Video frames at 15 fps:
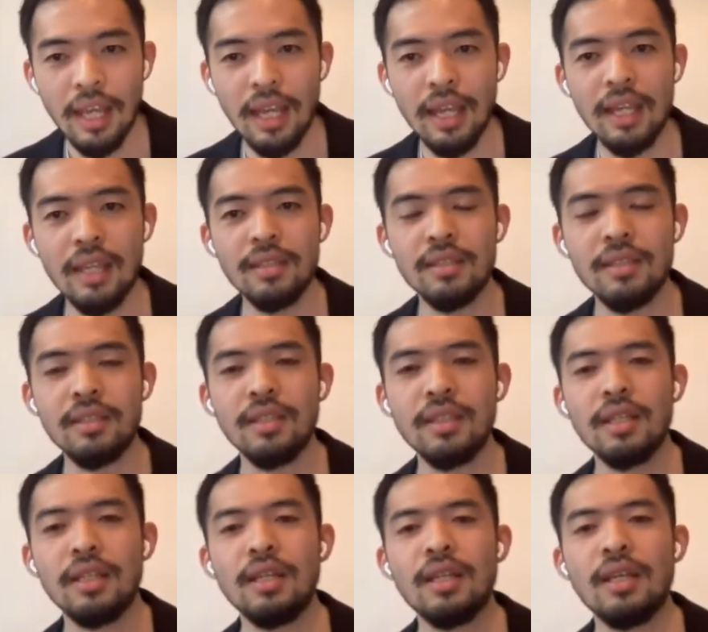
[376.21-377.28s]
And
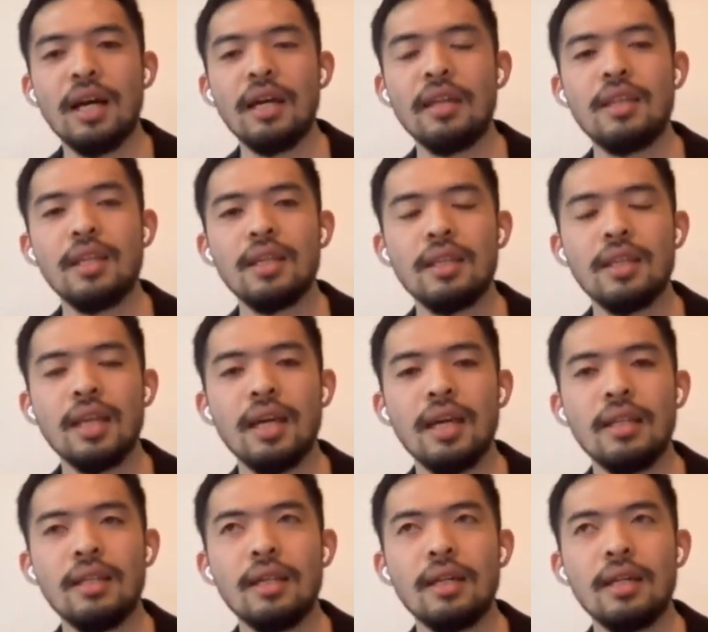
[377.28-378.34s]
I think
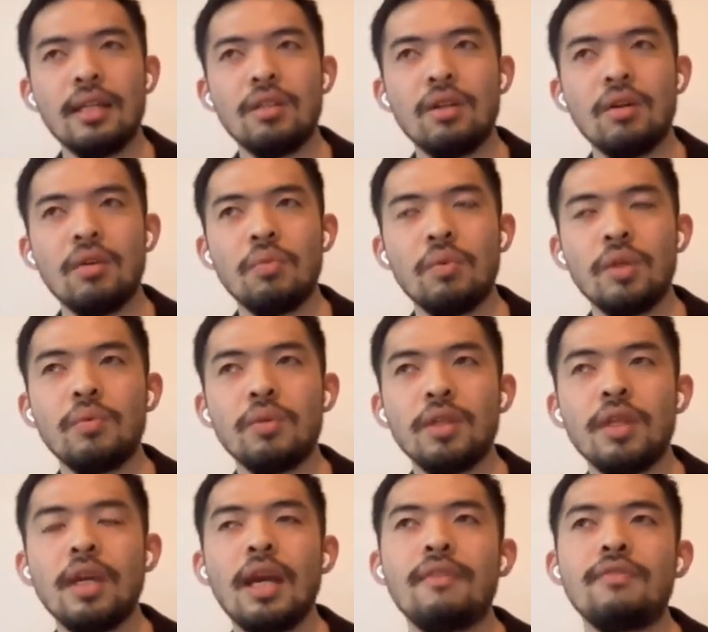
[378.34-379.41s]
that, we
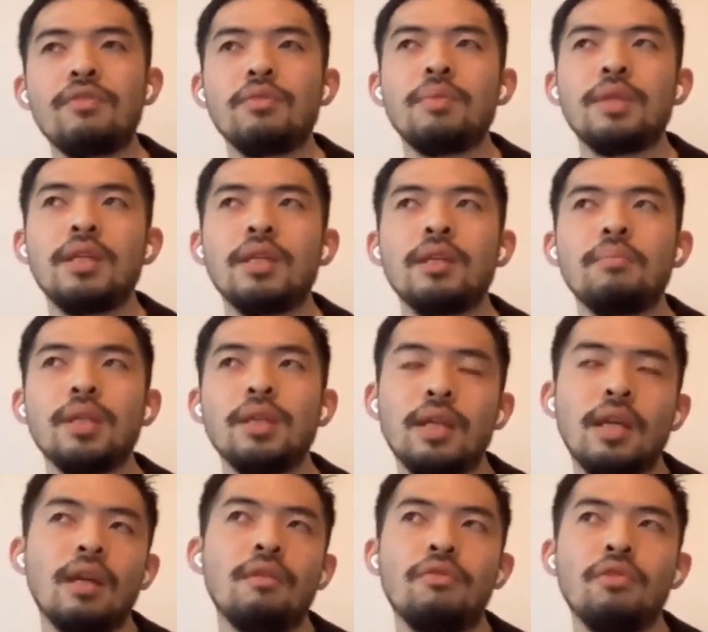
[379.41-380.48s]
really have to be
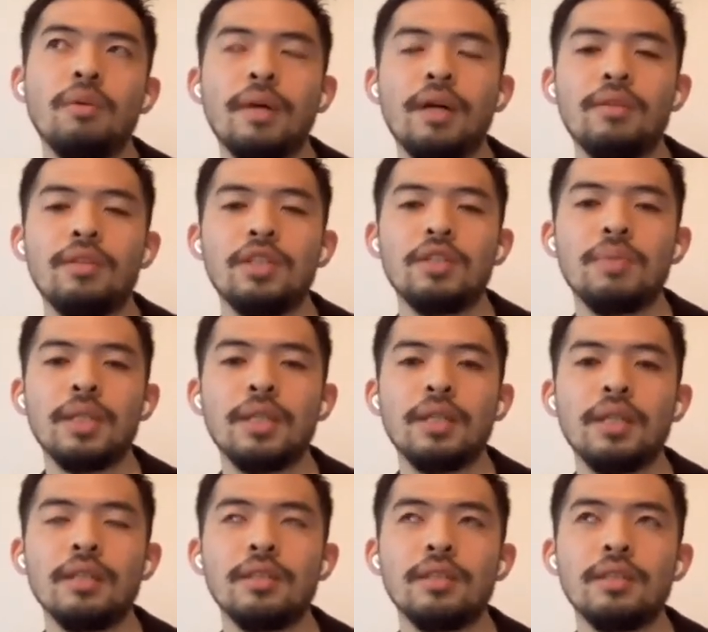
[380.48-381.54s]
careful about this,
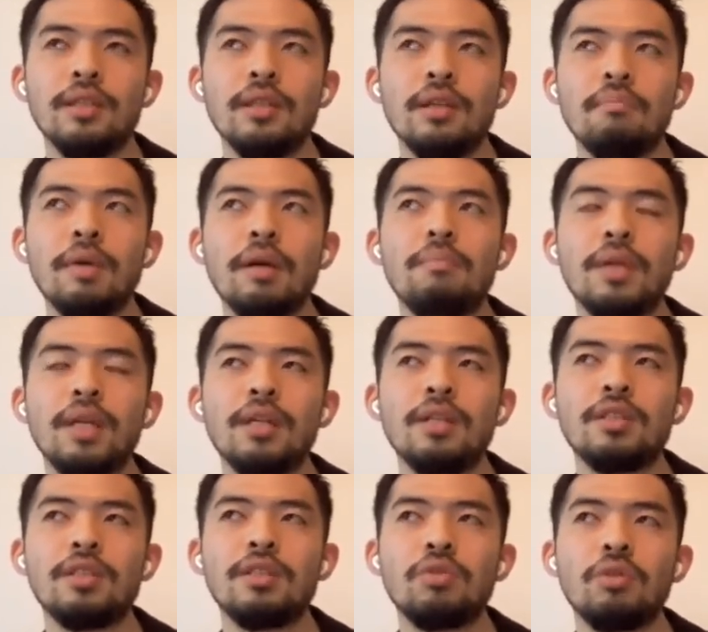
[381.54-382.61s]
because my
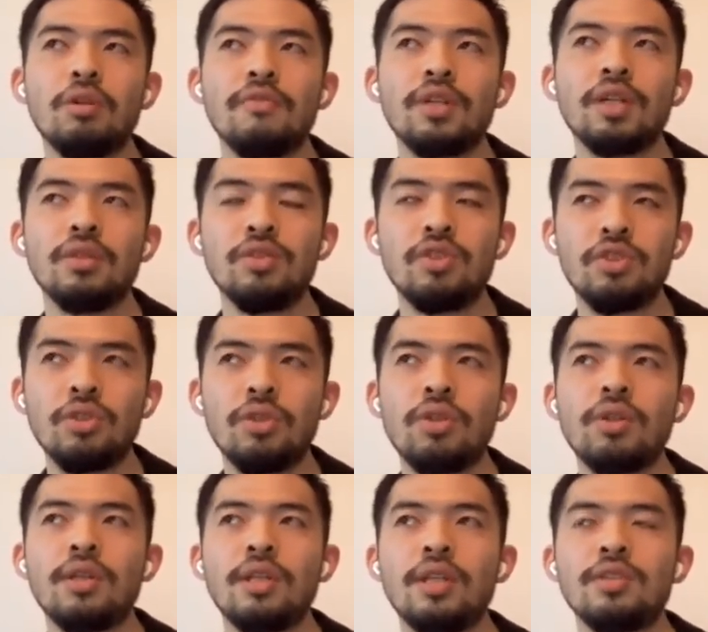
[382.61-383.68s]
biggest sort of
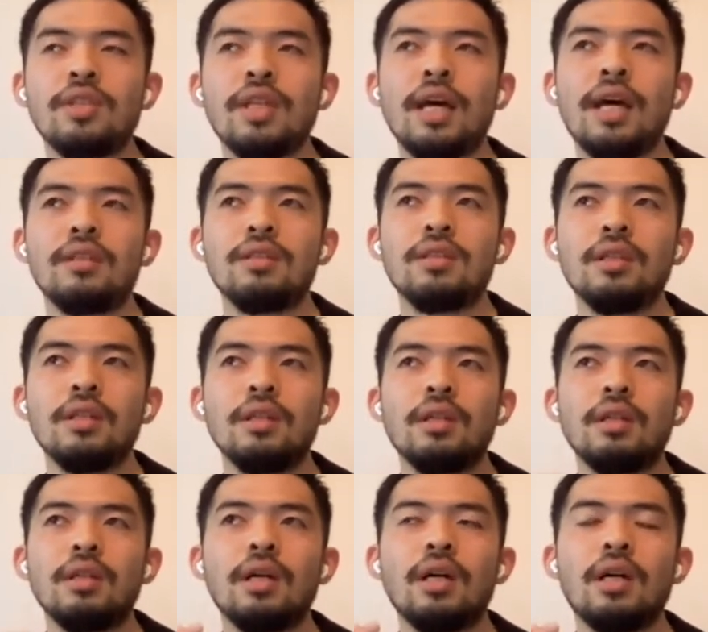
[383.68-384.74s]
concern is that
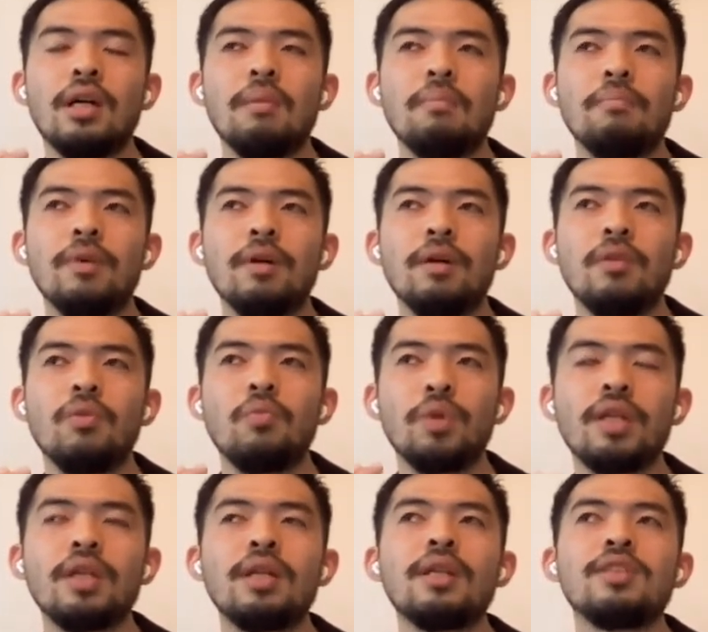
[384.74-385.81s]
um,
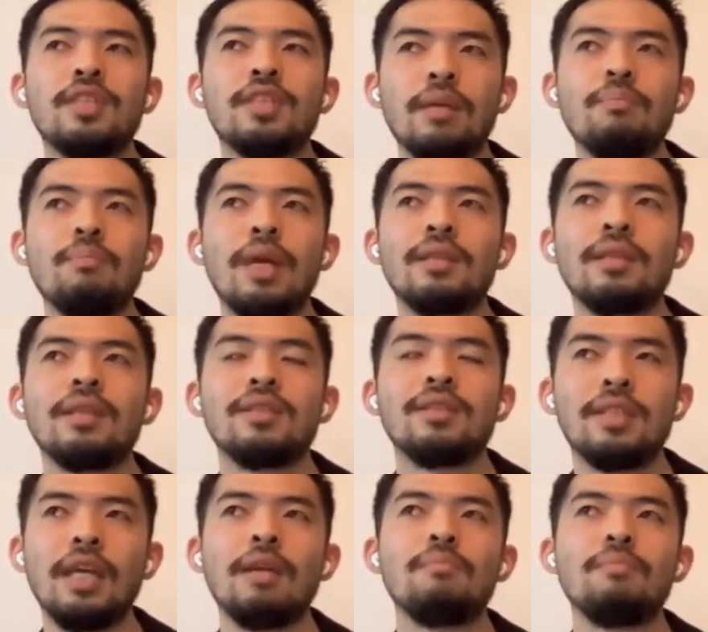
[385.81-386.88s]
we're going to make the
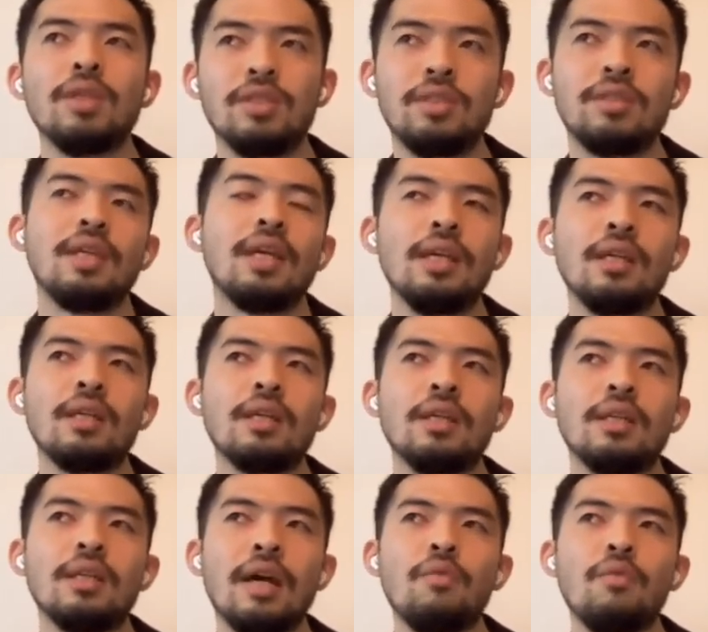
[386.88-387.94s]
same
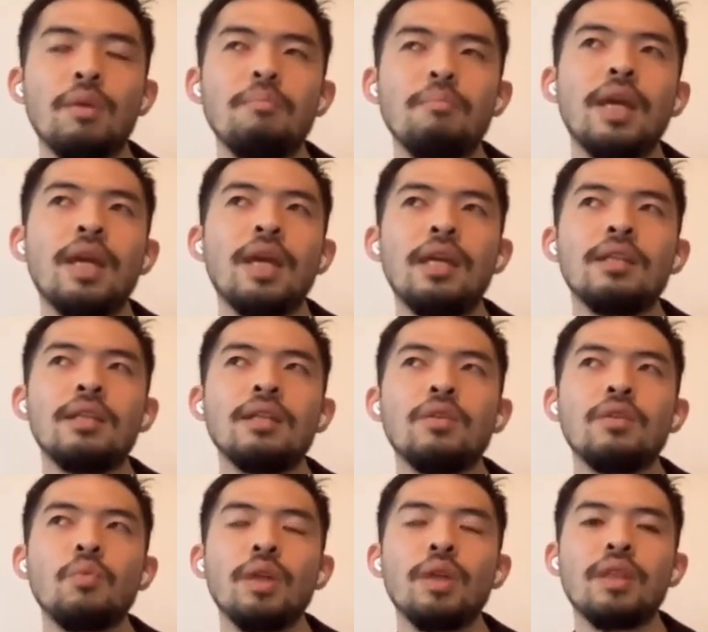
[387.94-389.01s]
mistake that we made
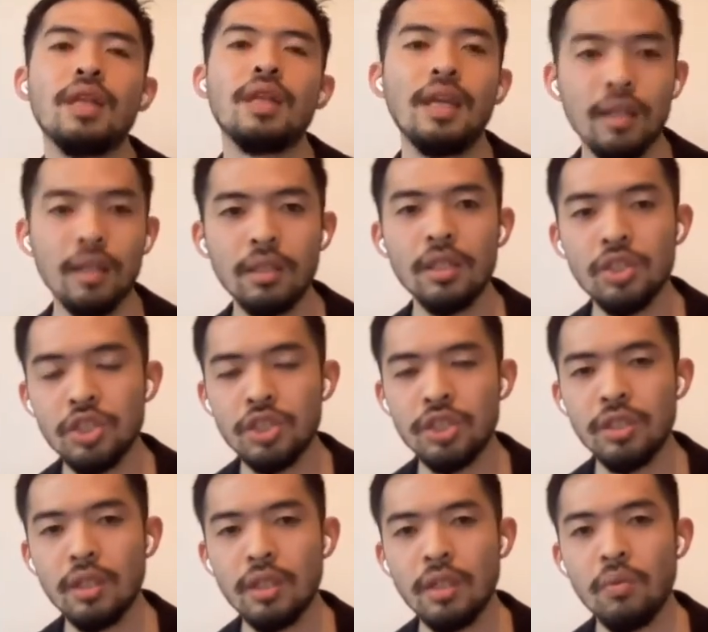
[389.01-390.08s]
with
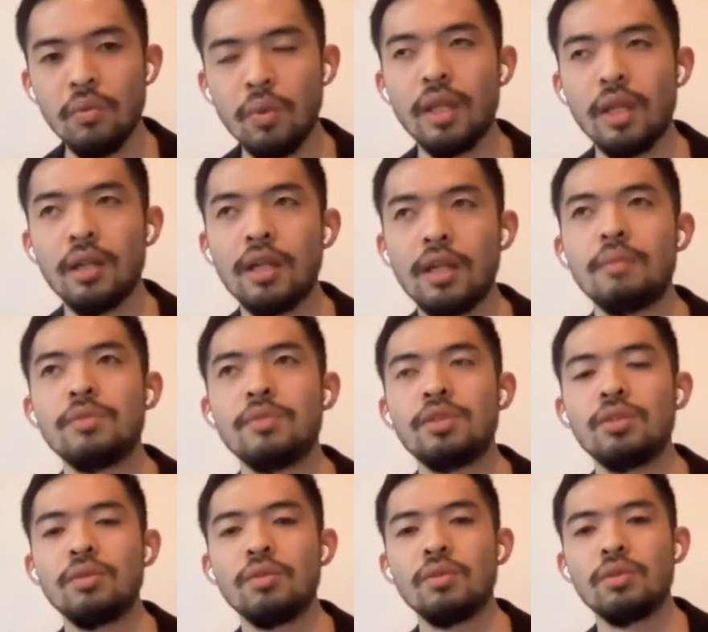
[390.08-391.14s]
English when it
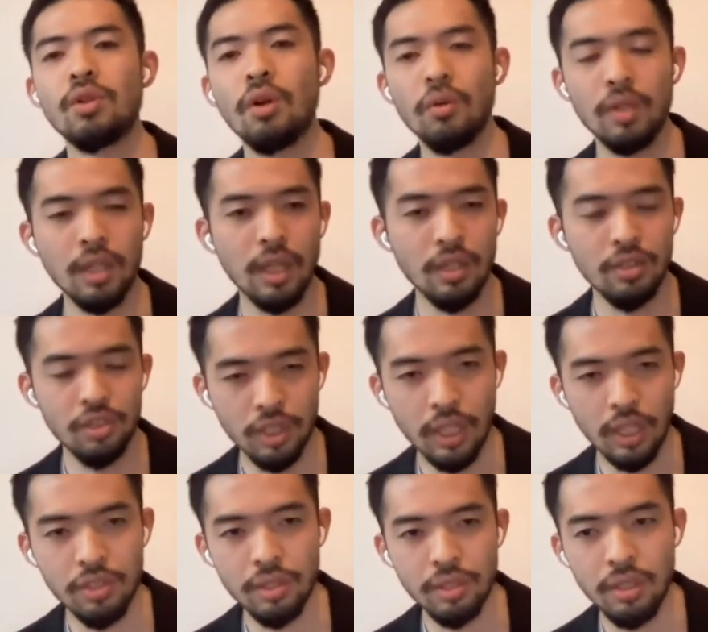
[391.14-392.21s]
comes to coding
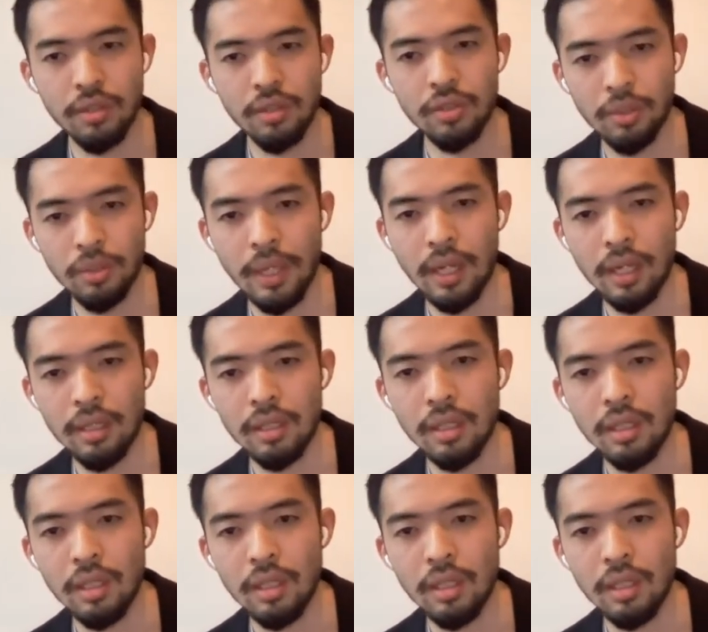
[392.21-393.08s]
education here in Japan.